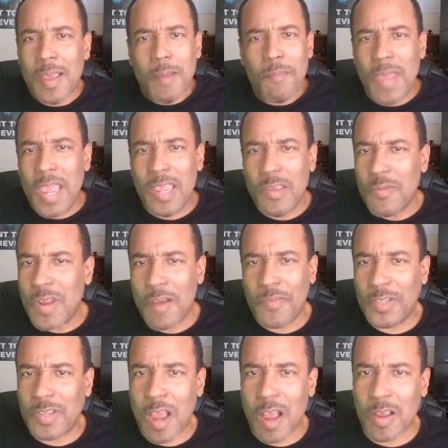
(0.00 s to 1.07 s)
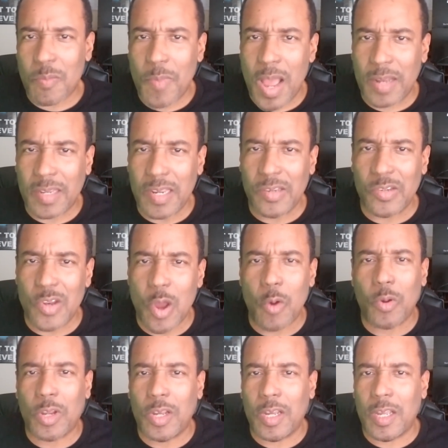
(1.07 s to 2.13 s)
Man, you never talk about these
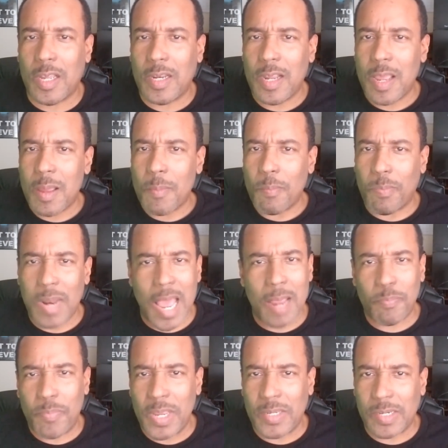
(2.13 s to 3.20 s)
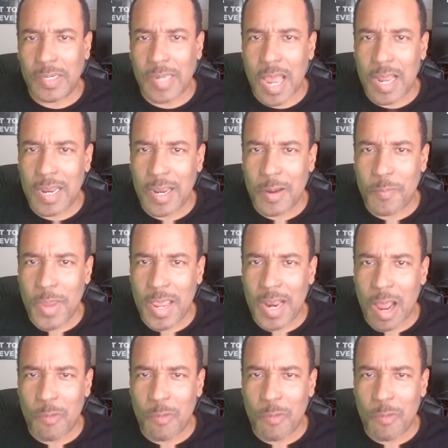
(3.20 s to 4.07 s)
no good black bitches out here, man.